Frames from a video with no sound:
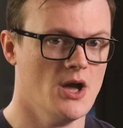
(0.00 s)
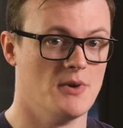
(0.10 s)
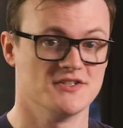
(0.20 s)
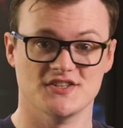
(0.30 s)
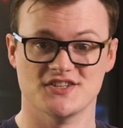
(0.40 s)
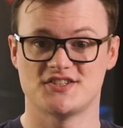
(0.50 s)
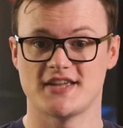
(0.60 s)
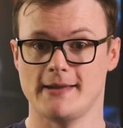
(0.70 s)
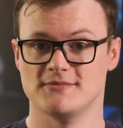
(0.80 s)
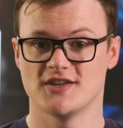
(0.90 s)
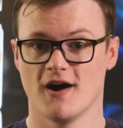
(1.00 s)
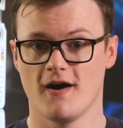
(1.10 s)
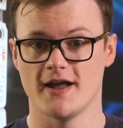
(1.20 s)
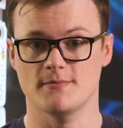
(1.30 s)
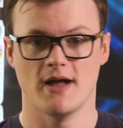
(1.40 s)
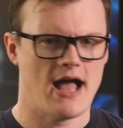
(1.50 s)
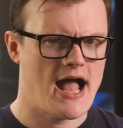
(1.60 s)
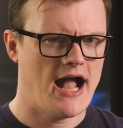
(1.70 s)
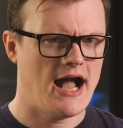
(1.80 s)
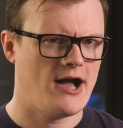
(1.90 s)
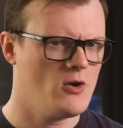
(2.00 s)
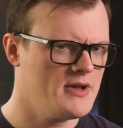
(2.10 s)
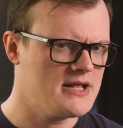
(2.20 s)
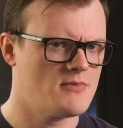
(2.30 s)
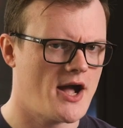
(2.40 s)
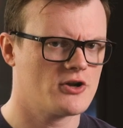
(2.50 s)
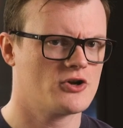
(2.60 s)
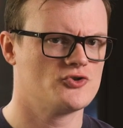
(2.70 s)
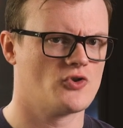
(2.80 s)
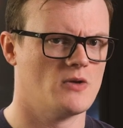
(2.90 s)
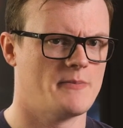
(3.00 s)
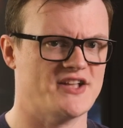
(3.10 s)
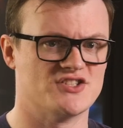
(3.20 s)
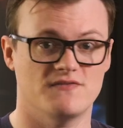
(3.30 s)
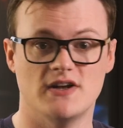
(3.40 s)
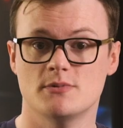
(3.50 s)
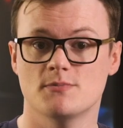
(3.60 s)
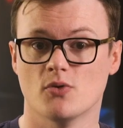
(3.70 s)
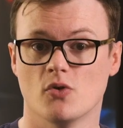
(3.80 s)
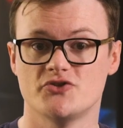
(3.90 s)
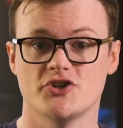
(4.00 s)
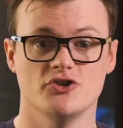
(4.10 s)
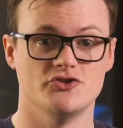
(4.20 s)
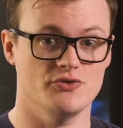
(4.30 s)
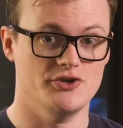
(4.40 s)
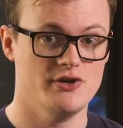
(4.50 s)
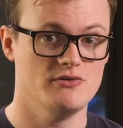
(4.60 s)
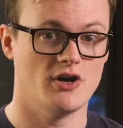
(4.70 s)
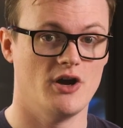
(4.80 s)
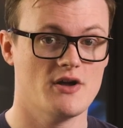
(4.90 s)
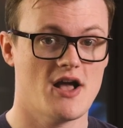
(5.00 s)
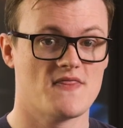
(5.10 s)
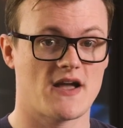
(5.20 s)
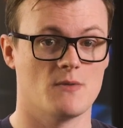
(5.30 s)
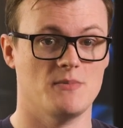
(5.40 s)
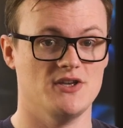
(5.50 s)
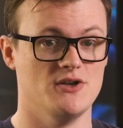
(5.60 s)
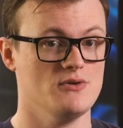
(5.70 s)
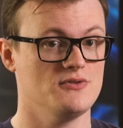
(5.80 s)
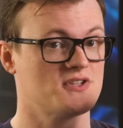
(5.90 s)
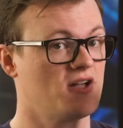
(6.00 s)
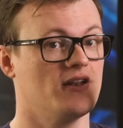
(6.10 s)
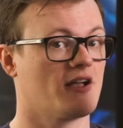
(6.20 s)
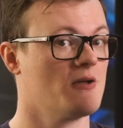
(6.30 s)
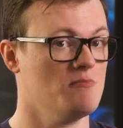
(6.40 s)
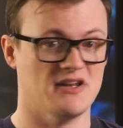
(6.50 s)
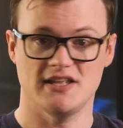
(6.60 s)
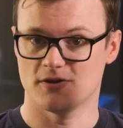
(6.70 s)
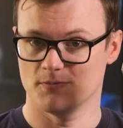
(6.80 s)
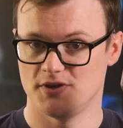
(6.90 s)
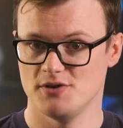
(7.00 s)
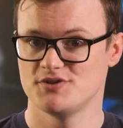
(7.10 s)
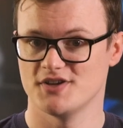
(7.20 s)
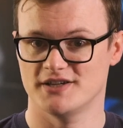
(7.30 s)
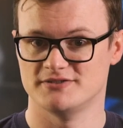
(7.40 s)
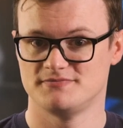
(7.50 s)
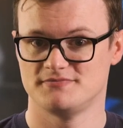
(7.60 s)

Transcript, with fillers: But at the same time, how many microcontroller based development boards do you know that can be used like a mini computer?